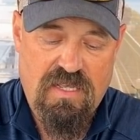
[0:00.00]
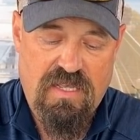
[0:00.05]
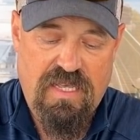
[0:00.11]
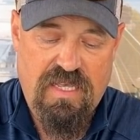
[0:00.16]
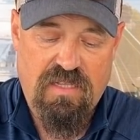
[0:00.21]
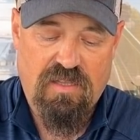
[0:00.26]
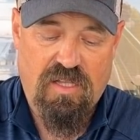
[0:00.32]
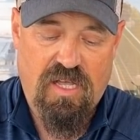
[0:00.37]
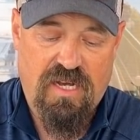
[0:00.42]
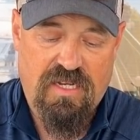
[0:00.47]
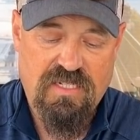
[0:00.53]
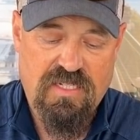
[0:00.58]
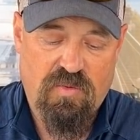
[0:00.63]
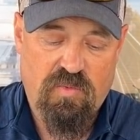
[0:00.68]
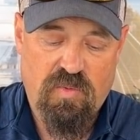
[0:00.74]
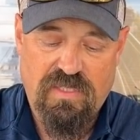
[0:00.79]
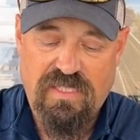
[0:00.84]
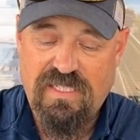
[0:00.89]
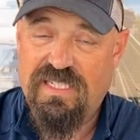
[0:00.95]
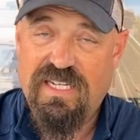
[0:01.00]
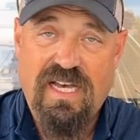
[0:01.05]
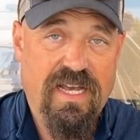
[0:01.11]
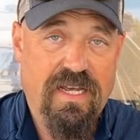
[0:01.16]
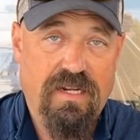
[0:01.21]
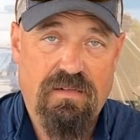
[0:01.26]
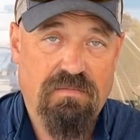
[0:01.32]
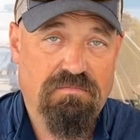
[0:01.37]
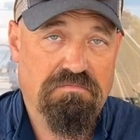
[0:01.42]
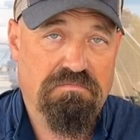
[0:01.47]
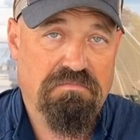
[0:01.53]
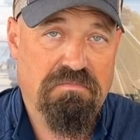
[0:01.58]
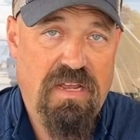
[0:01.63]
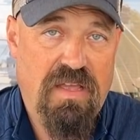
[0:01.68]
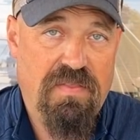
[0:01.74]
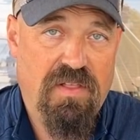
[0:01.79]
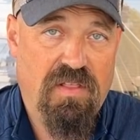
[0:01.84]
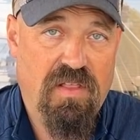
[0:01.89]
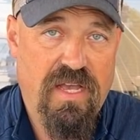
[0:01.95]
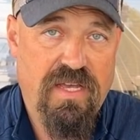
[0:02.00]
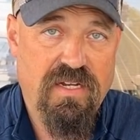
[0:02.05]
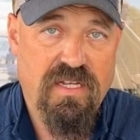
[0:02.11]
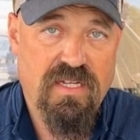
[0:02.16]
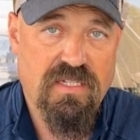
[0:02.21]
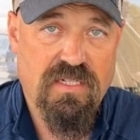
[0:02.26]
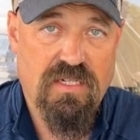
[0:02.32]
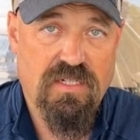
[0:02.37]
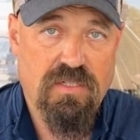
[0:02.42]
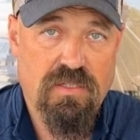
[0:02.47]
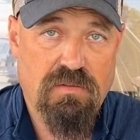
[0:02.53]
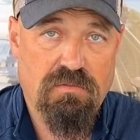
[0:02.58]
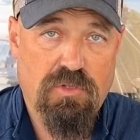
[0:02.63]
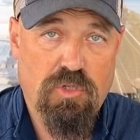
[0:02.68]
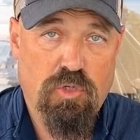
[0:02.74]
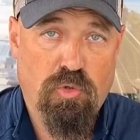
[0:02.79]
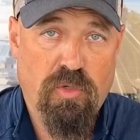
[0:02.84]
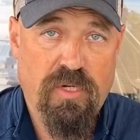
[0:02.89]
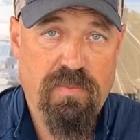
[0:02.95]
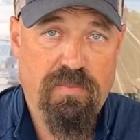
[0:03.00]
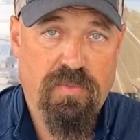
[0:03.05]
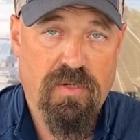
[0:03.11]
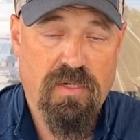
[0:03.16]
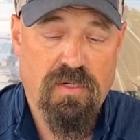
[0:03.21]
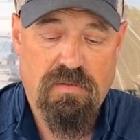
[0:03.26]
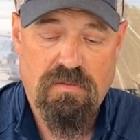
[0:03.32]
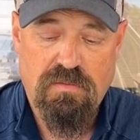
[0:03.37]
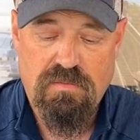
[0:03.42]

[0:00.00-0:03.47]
it locks it really tight and the line doesn't creep or